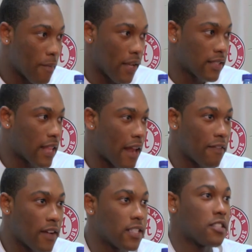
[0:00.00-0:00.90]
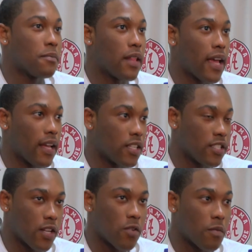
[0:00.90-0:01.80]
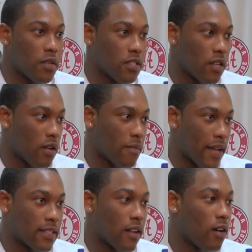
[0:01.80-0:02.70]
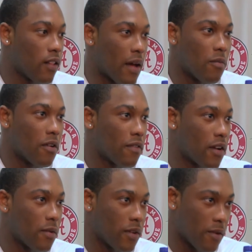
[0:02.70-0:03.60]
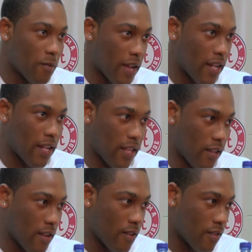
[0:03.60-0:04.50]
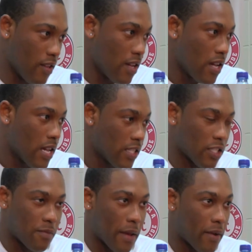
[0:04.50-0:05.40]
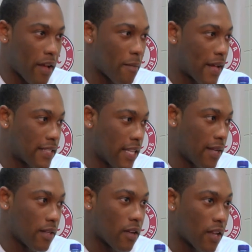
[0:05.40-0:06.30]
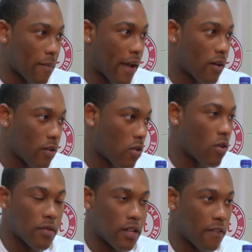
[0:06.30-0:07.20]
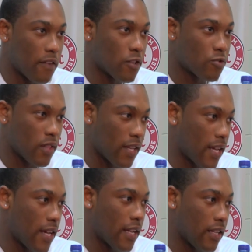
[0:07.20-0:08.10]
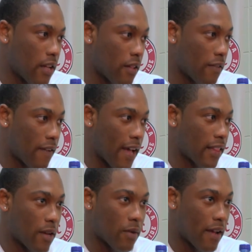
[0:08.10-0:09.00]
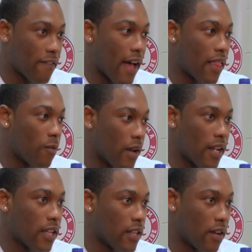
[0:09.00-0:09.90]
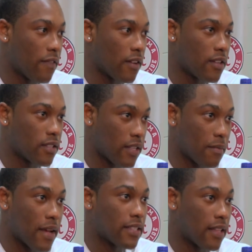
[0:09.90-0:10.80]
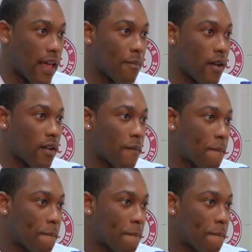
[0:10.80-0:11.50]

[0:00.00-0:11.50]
mean, it's a lot of fun just to play in general, but, you know, it makes it a whole lot more fun when you win and, you know, just be able to help my team, you know, get back on the court. You know, it feels really good, you know, the fact that we're finally winning, you know, makes it a lot better.